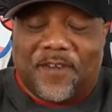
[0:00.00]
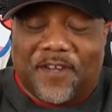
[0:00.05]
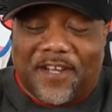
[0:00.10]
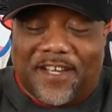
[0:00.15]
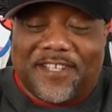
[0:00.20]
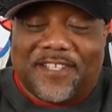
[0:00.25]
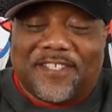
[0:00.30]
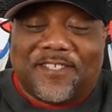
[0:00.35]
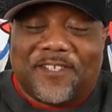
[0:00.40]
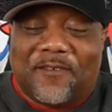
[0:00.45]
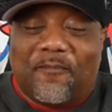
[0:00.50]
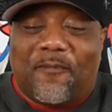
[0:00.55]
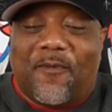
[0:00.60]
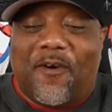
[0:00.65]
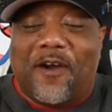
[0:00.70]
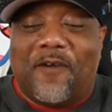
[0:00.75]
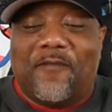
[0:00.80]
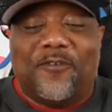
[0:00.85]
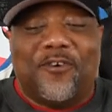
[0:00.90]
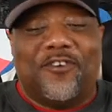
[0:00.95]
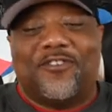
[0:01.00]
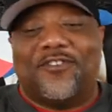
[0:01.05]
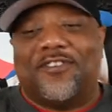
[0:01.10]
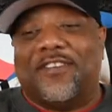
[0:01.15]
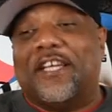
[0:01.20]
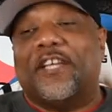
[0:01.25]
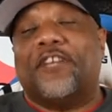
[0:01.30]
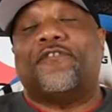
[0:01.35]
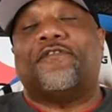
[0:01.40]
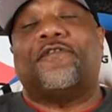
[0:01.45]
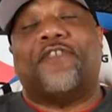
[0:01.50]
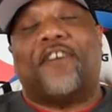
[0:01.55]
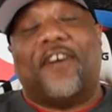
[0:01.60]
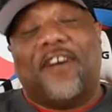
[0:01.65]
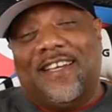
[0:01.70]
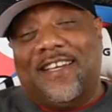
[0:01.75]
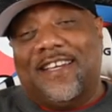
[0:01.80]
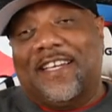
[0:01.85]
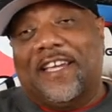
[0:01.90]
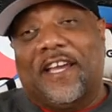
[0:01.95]
because Lamar Wilson is
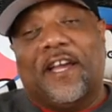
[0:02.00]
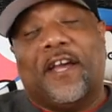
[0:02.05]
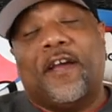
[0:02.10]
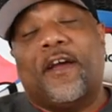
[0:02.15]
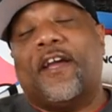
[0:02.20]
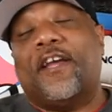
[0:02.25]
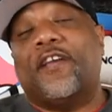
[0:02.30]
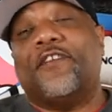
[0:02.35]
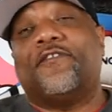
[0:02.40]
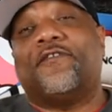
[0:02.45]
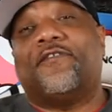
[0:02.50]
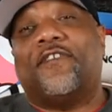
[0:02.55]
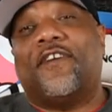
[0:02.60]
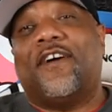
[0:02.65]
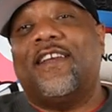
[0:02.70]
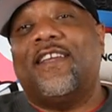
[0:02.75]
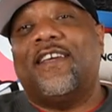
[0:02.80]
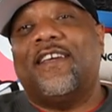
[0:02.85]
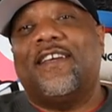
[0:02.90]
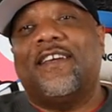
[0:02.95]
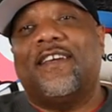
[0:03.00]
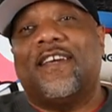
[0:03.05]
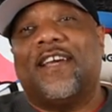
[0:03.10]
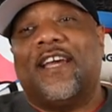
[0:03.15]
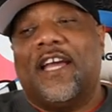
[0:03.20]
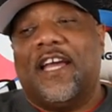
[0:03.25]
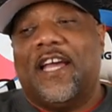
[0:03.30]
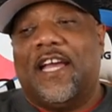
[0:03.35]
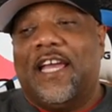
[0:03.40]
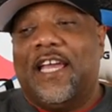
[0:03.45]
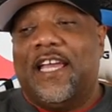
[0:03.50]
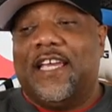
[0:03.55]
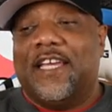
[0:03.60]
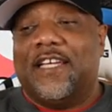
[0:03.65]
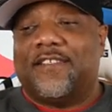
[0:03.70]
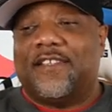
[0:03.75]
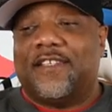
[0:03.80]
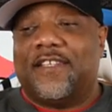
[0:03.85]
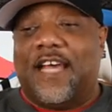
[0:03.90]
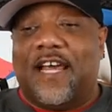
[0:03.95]
funny again. He's funny. He
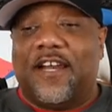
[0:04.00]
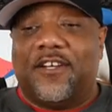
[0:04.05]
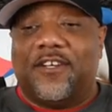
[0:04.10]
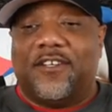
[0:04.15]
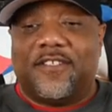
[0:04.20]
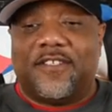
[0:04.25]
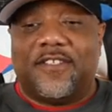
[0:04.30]
gets a lot of good